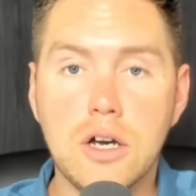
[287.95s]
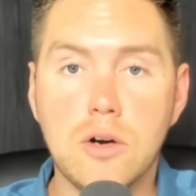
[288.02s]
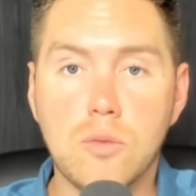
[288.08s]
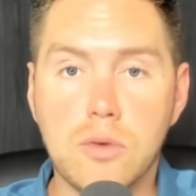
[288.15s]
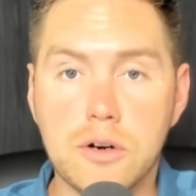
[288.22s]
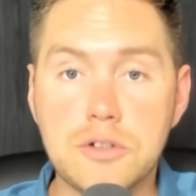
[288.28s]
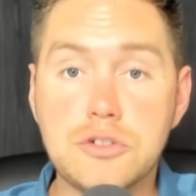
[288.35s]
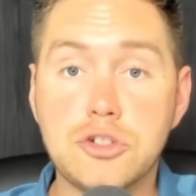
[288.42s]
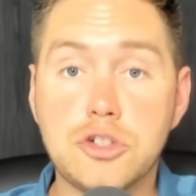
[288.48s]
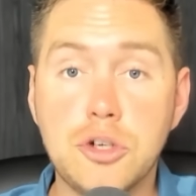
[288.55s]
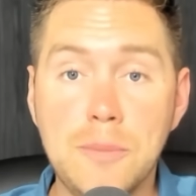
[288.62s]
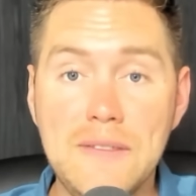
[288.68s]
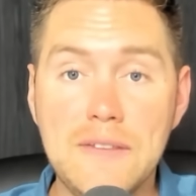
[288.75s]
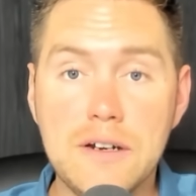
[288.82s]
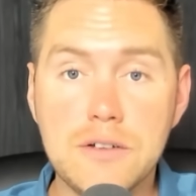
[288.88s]
We're
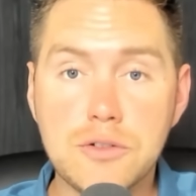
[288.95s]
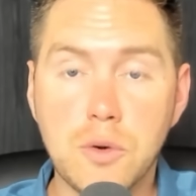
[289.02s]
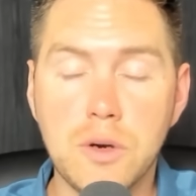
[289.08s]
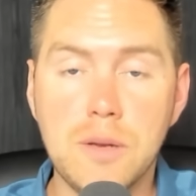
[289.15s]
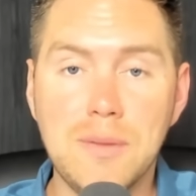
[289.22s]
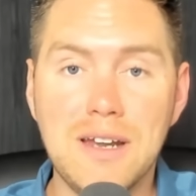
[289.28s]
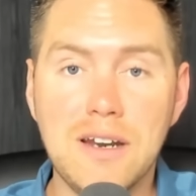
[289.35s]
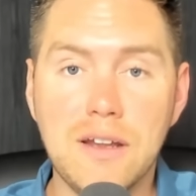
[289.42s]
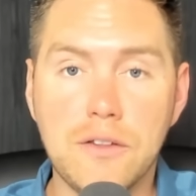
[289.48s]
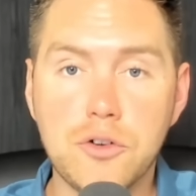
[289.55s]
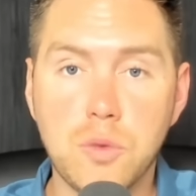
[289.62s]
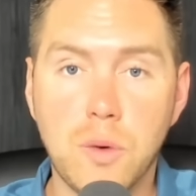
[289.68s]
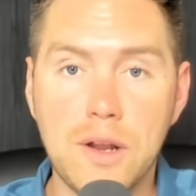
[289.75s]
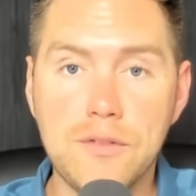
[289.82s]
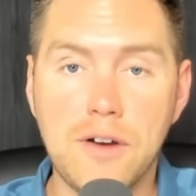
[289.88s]
assuming that it's going to be another
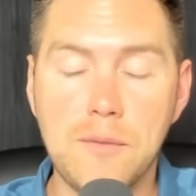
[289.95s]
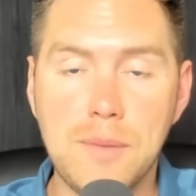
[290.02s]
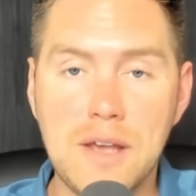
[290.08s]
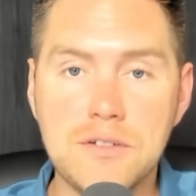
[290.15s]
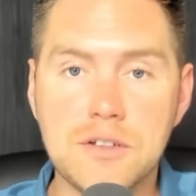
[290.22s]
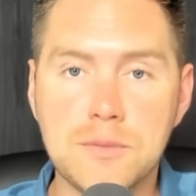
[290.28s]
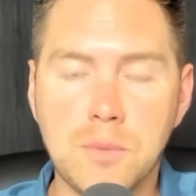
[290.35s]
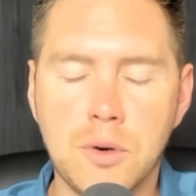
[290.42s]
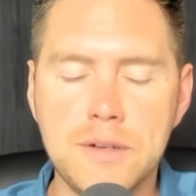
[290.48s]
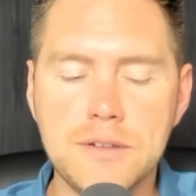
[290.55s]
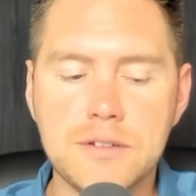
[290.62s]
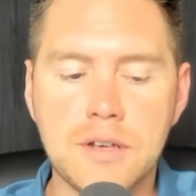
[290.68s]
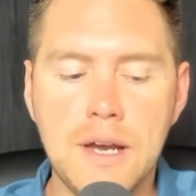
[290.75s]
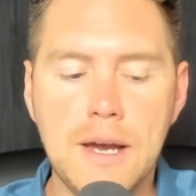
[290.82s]
25 basis points.